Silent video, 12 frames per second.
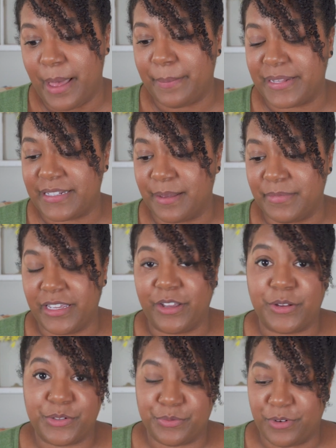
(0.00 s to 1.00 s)
But something
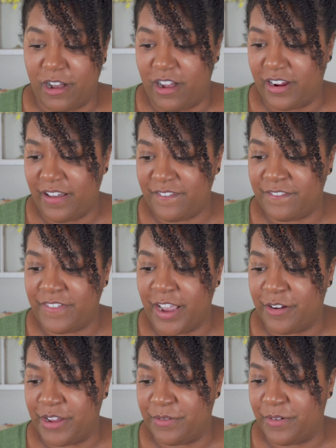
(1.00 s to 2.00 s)
goes wrong,
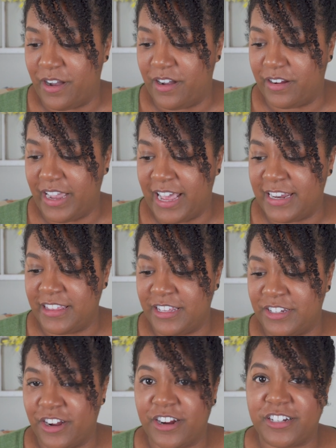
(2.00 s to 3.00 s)
very wrong. And in the
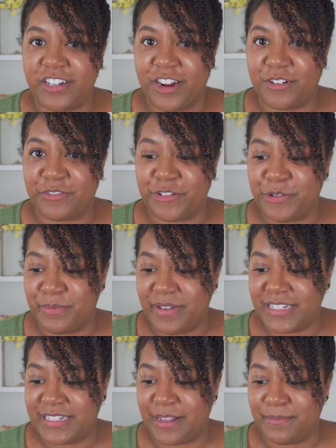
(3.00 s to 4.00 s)
dark, dark
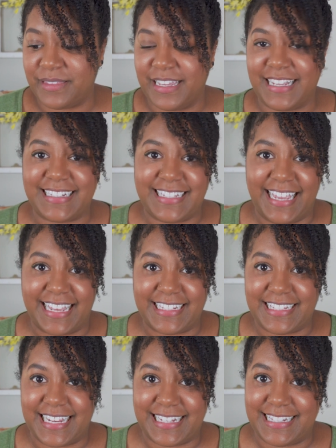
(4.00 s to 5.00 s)
room, some things can't
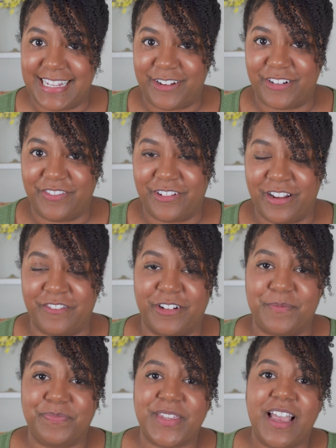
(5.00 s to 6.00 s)
stay secret forever.